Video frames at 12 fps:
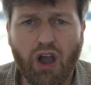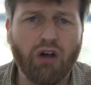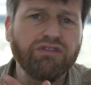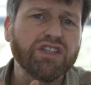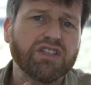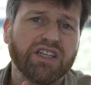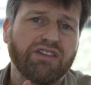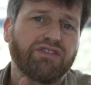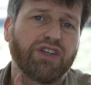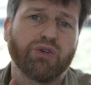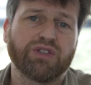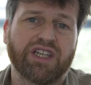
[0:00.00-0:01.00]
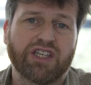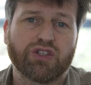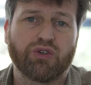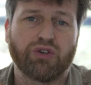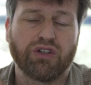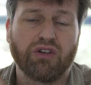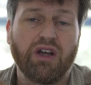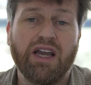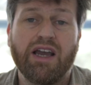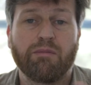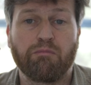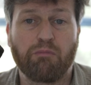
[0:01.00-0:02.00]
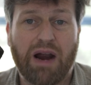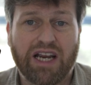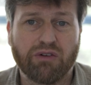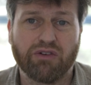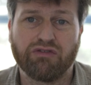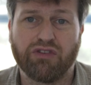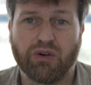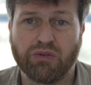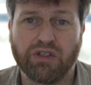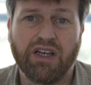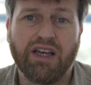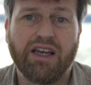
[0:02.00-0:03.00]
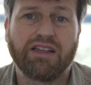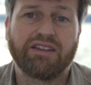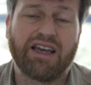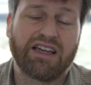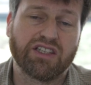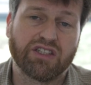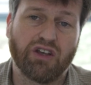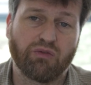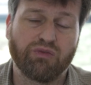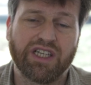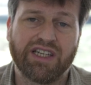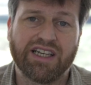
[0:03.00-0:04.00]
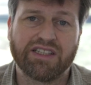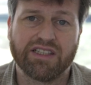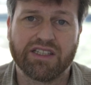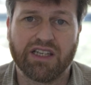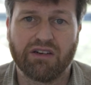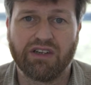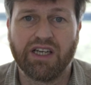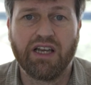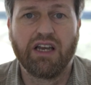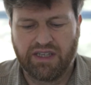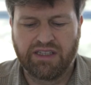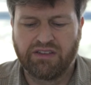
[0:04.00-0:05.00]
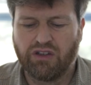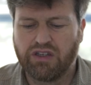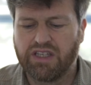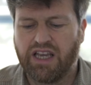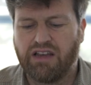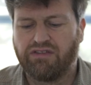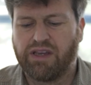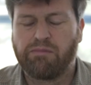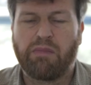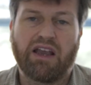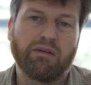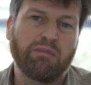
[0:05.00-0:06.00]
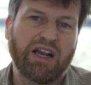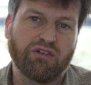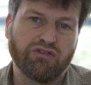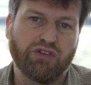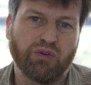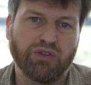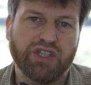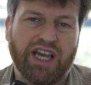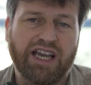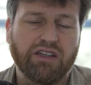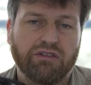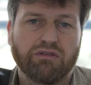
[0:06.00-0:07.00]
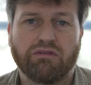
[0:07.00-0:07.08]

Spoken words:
Obviously, if you use an external microphone, then it's not really necessary. It does have a microphone jack.